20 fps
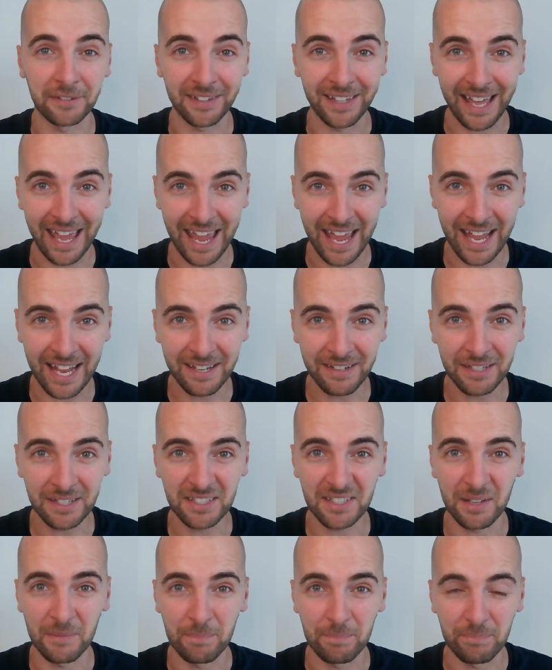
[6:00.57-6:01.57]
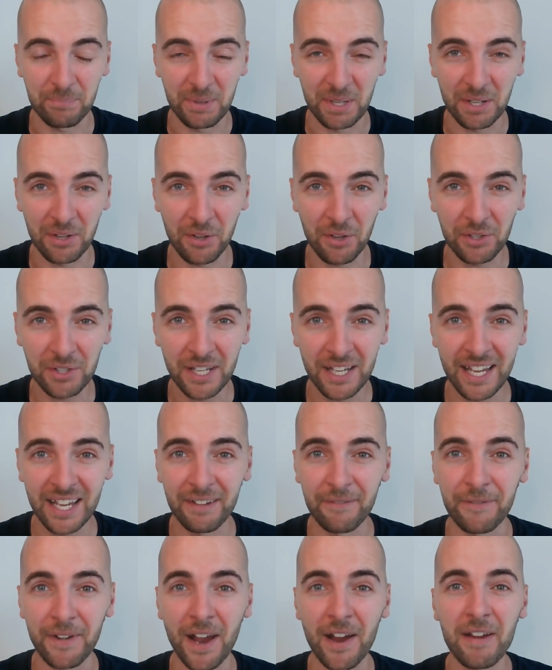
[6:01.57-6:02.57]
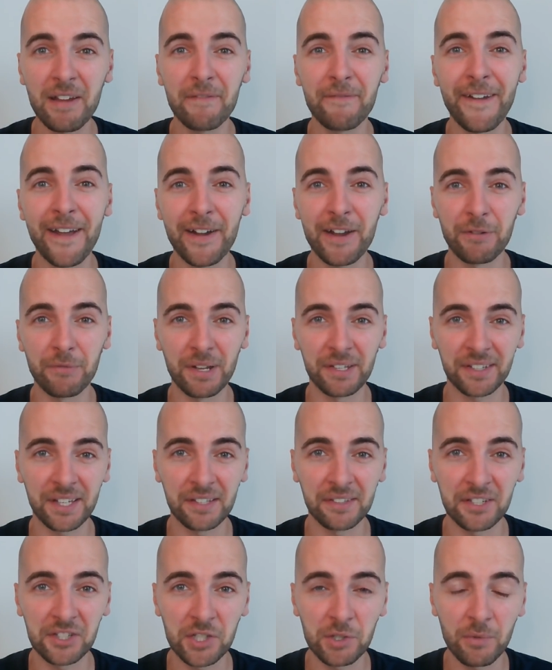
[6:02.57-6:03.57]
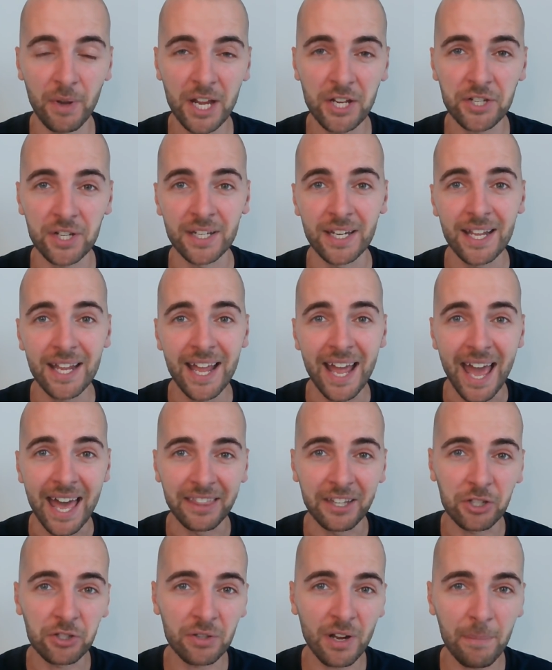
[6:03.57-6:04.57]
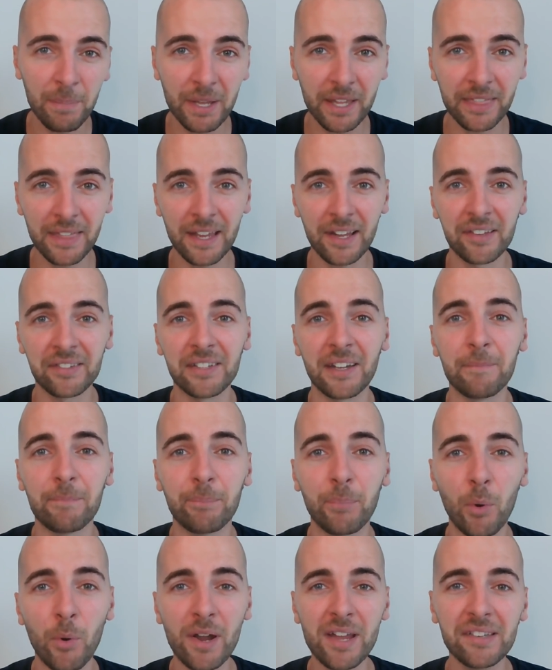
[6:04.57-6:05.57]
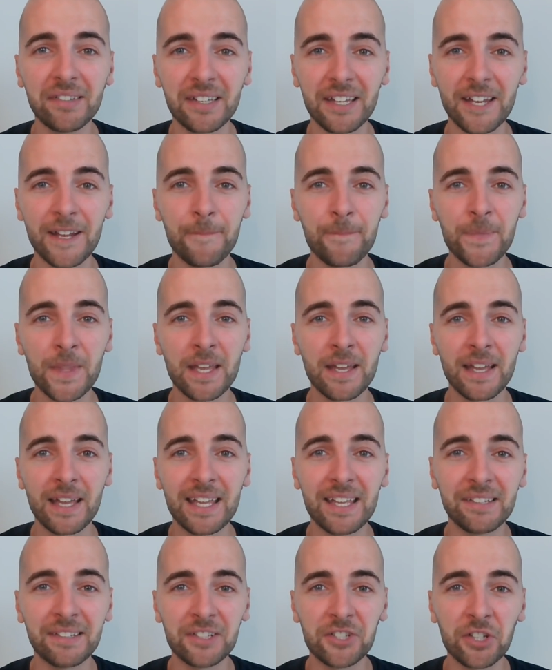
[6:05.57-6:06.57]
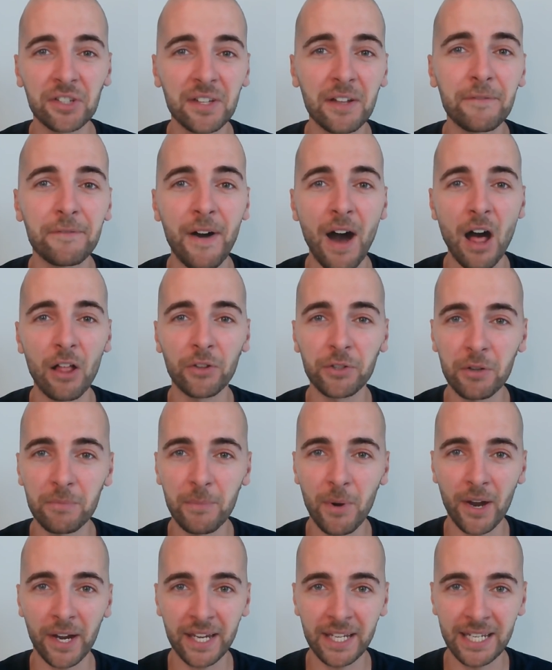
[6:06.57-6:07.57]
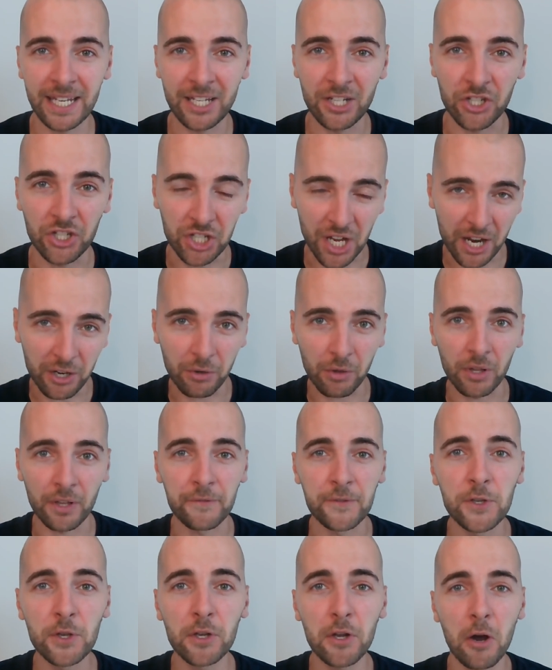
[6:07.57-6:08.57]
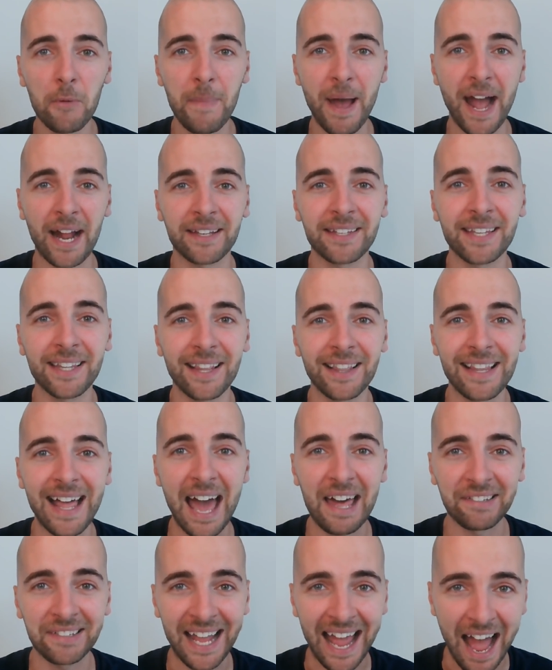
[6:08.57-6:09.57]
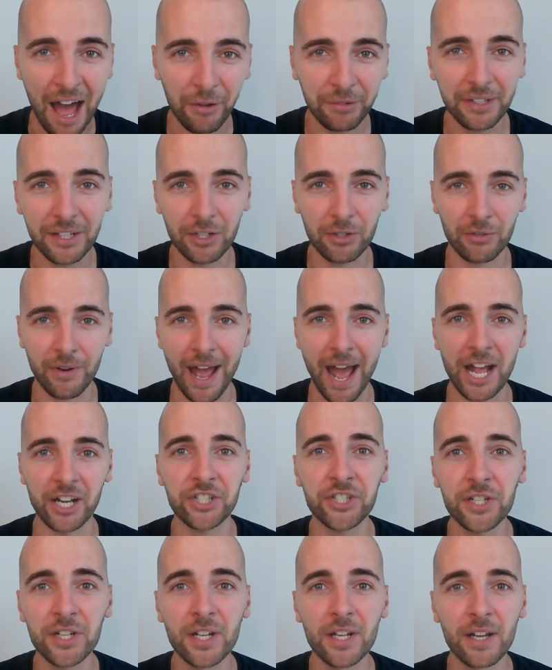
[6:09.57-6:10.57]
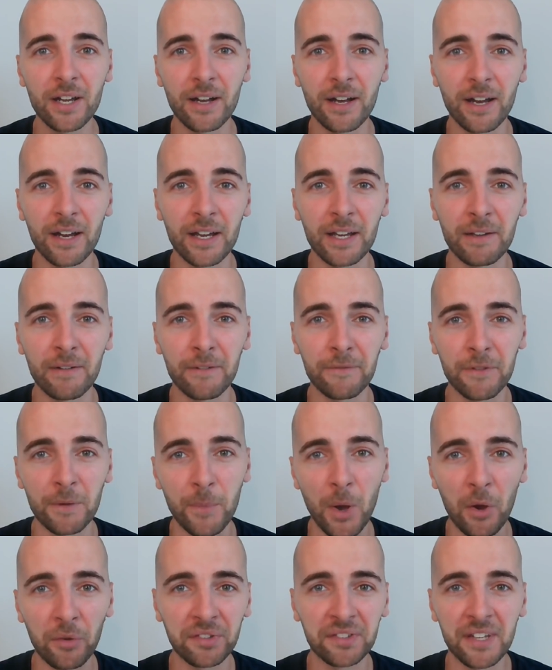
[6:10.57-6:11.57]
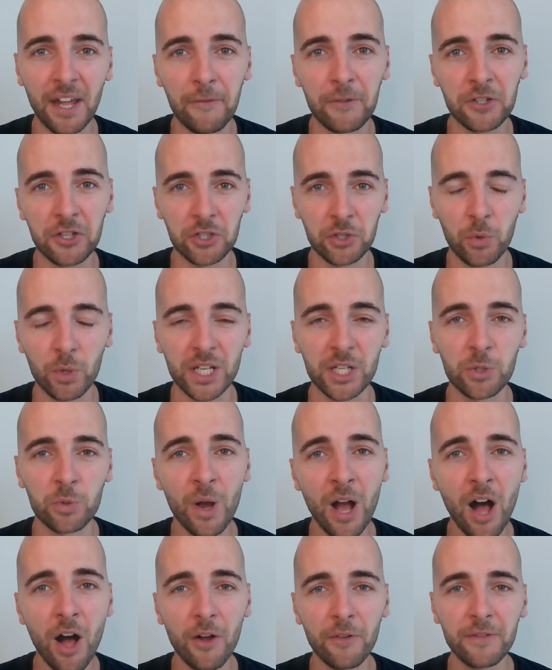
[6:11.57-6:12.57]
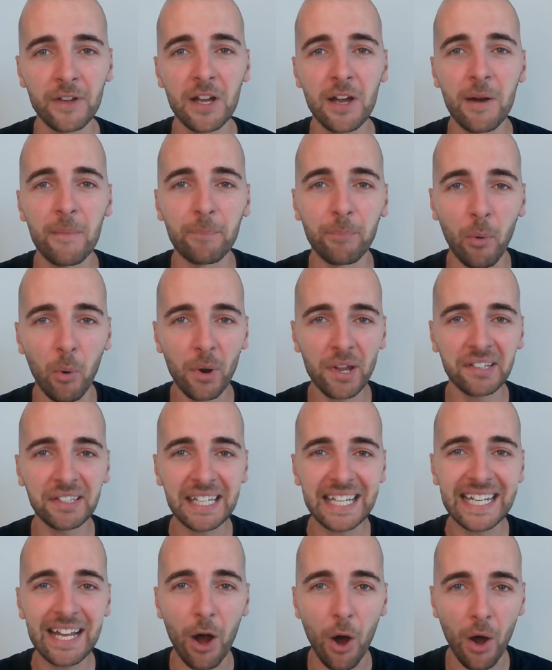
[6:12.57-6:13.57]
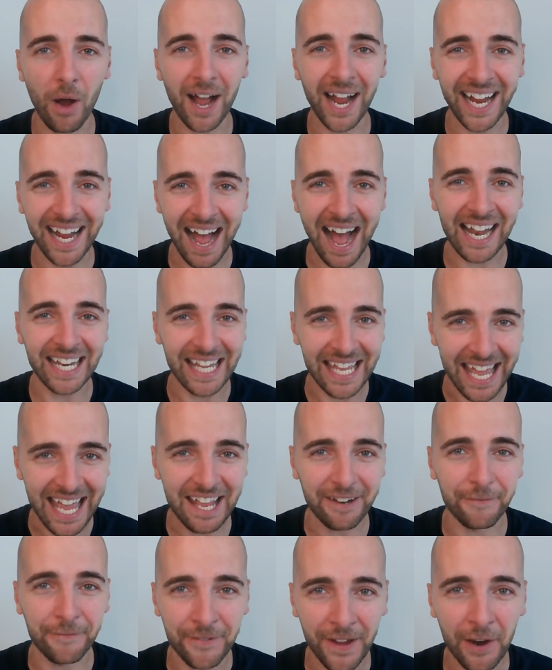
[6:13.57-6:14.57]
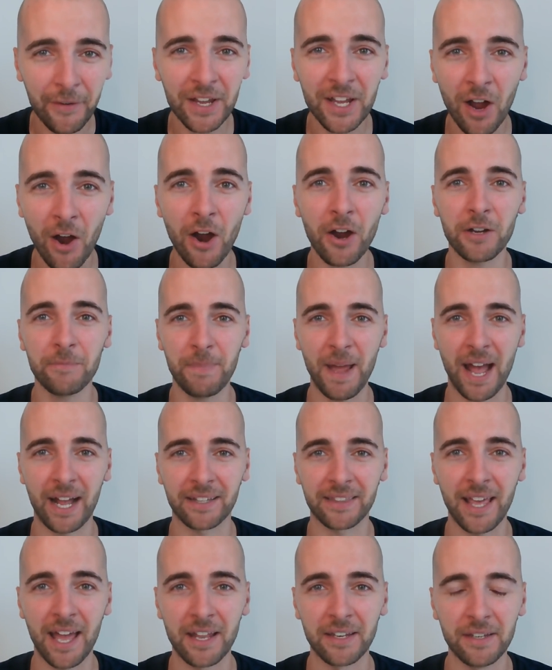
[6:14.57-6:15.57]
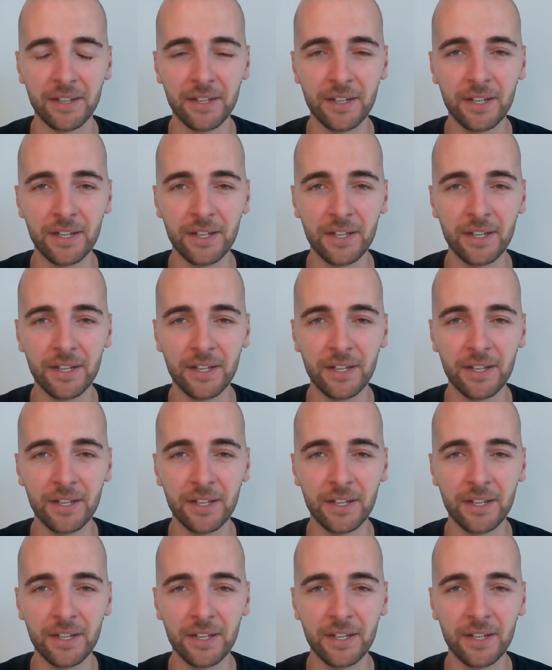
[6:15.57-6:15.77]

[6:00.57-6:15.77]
land to build. Very, very risky situation. And the troubling thing is that Boise is just a volatile market in general. If you go back to the last housing crash from 2007 to 2012, Boise got hit very hard back then.